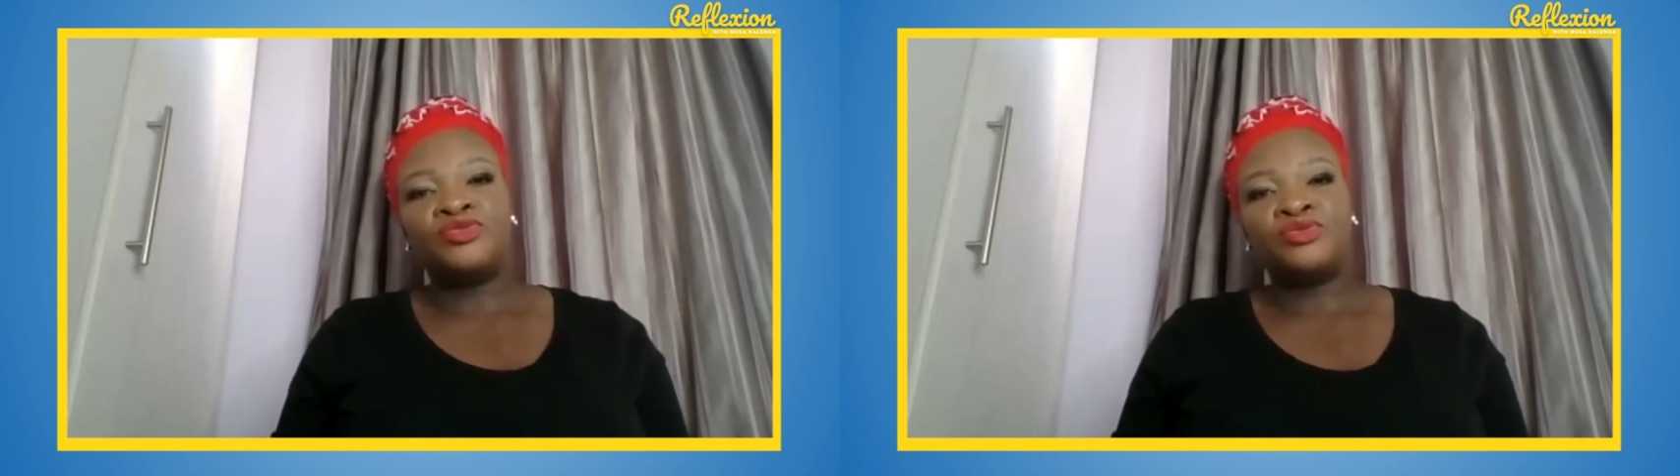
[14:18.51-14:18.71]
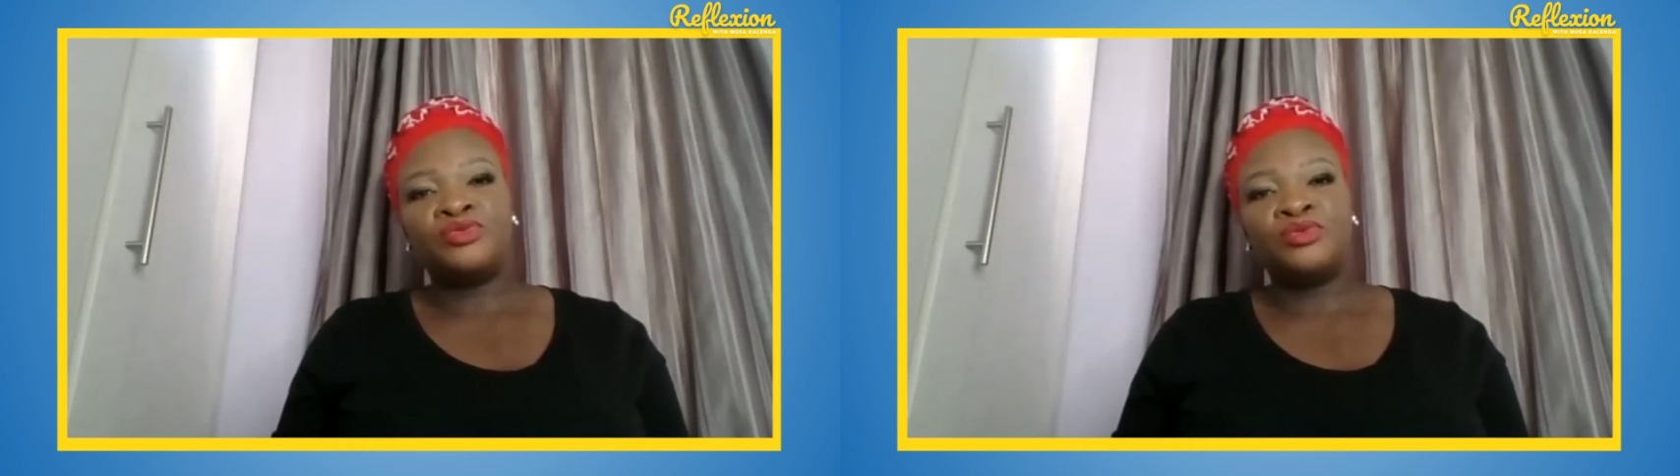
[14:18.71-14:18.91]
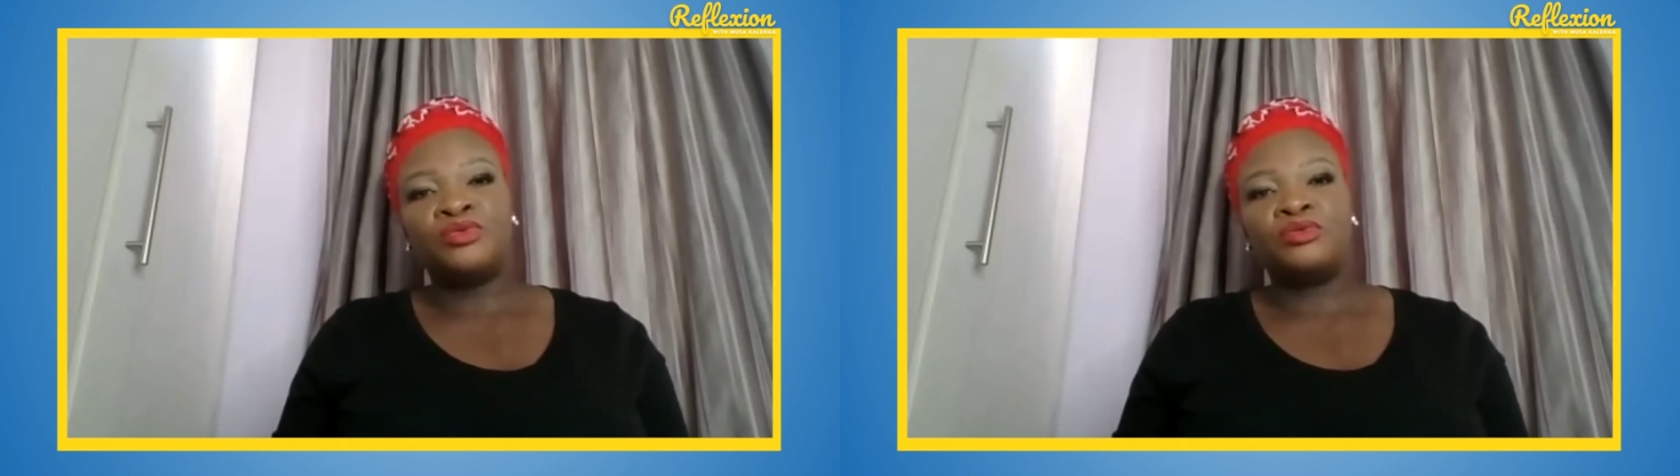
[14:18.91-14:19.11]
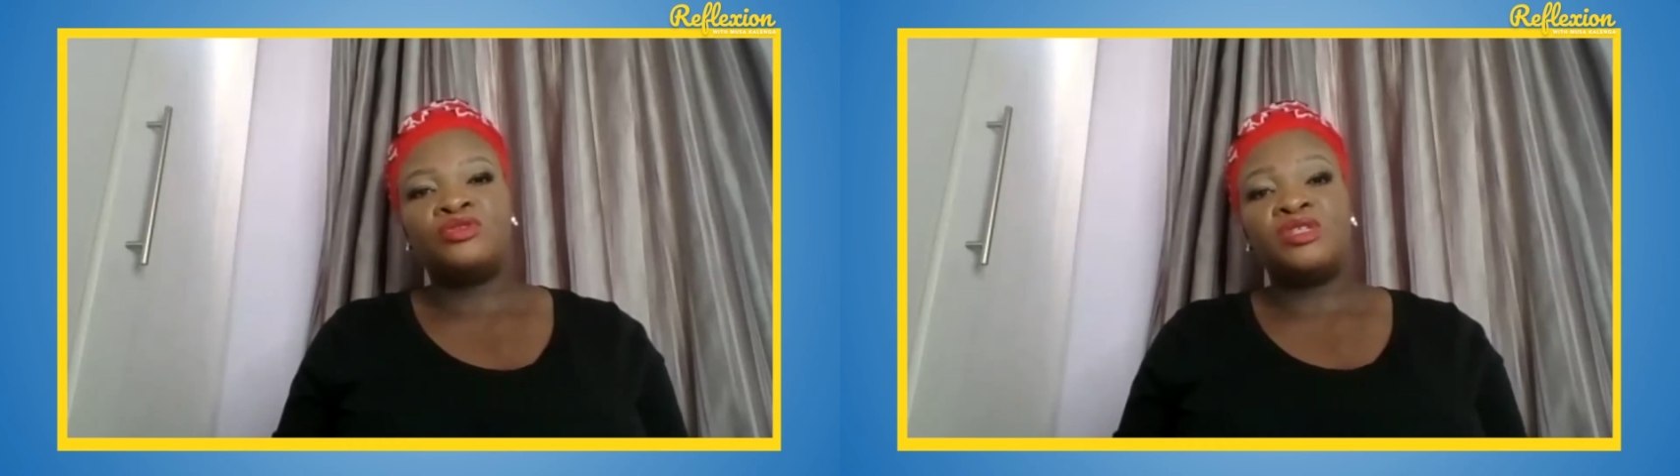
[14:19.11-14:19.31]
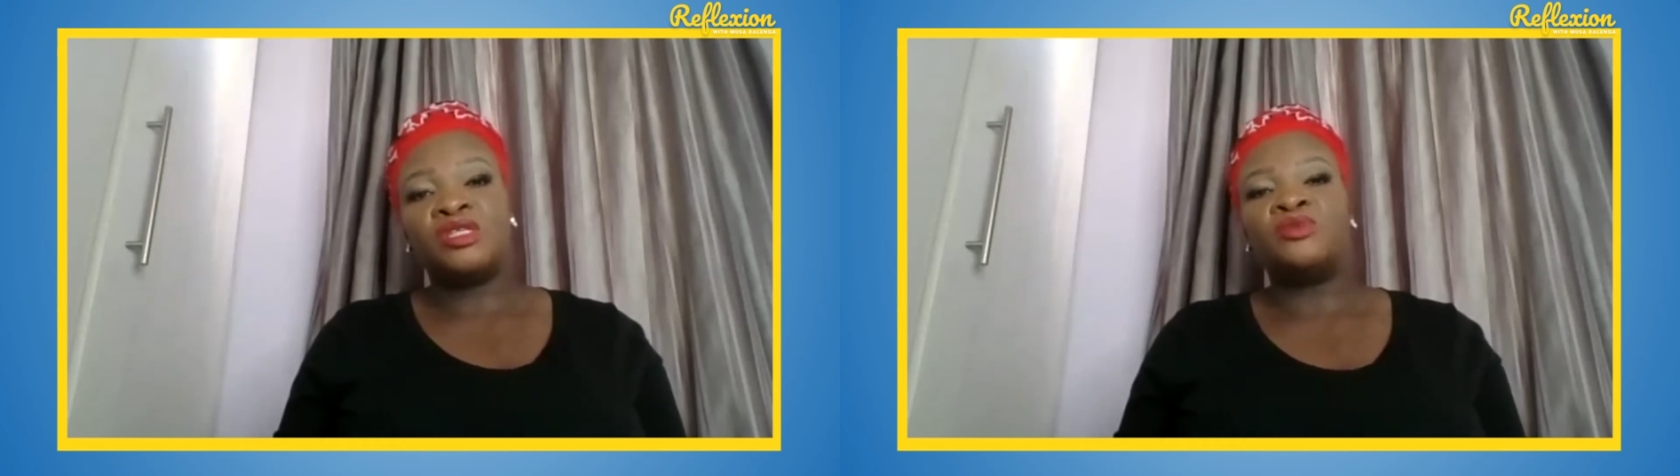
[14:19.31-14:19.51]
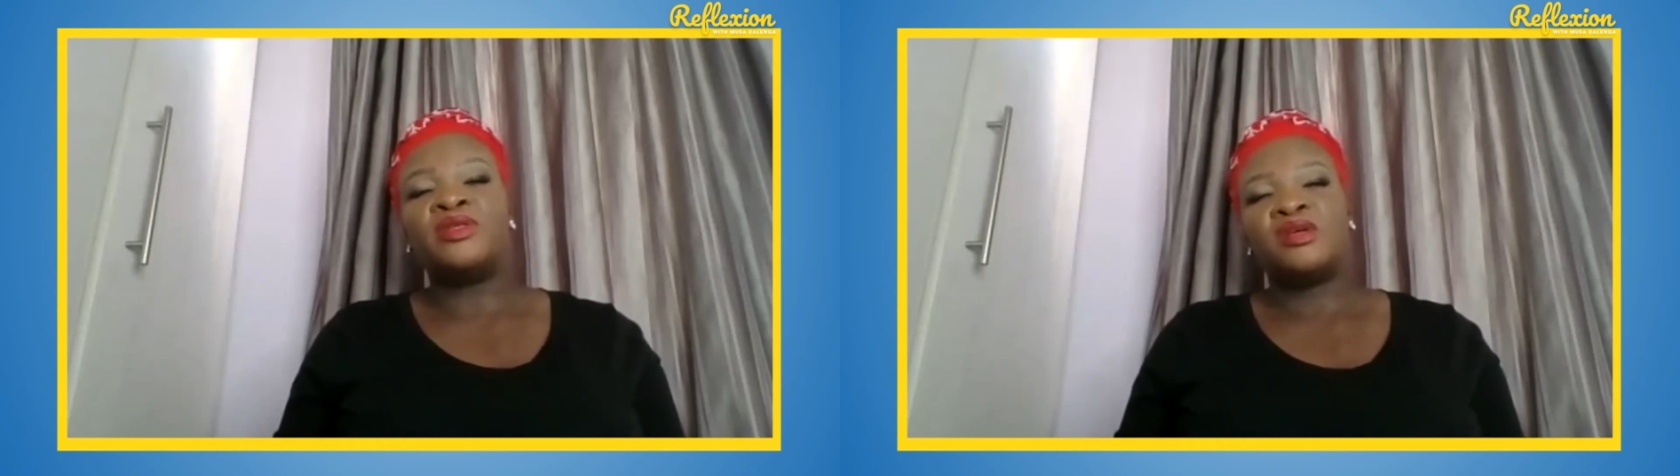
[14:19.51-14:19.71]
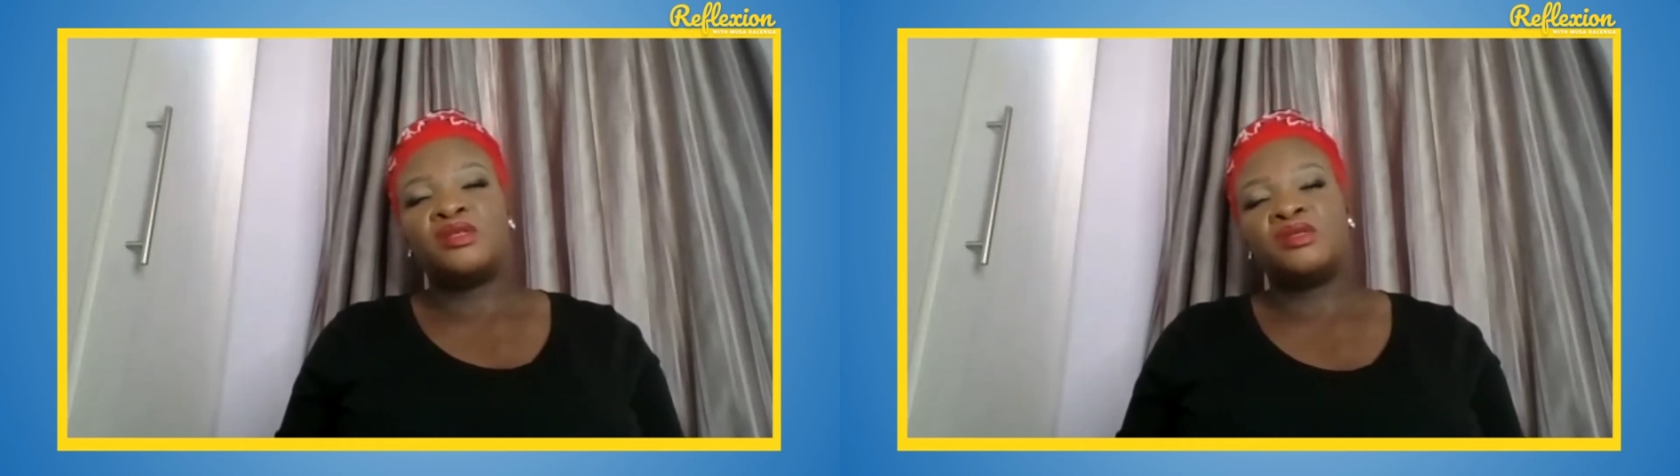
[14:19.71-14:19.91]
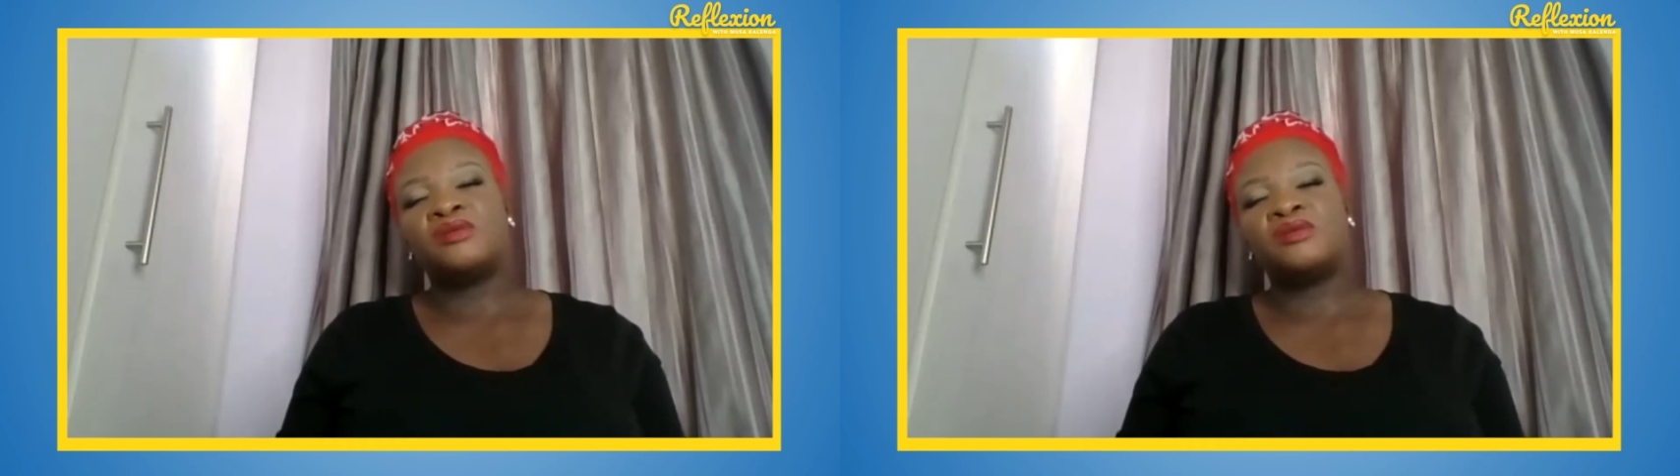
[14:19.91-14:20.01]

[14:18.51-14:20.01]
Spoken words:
to deal with it.